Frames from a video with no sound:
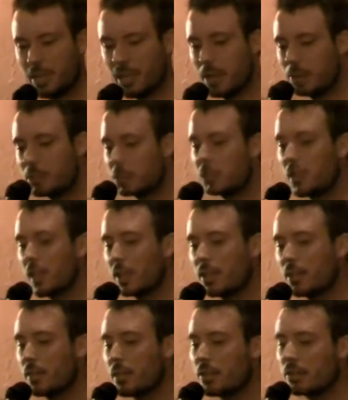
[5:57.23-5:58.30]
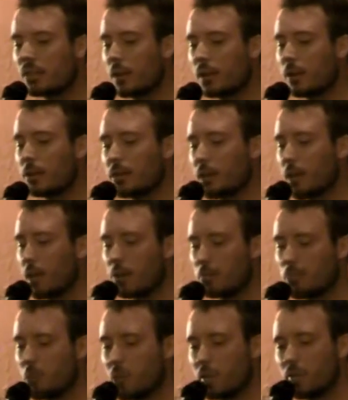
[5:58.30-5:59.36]
He was shaky the entire
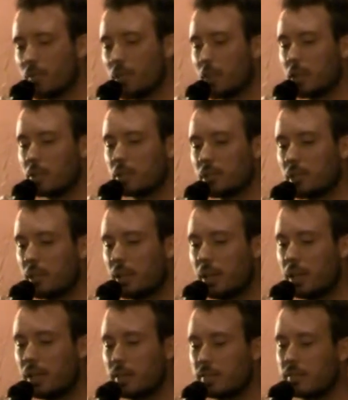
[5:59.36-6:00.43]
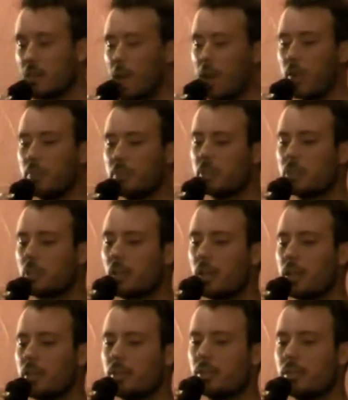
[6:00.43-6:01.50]
time. When he finished, he sat up
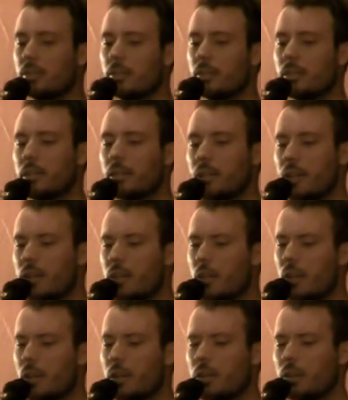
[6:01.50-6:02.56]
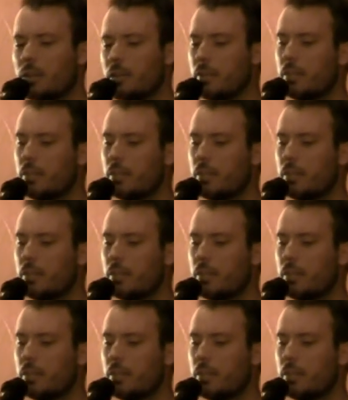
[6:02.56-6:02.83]
straight and nodded.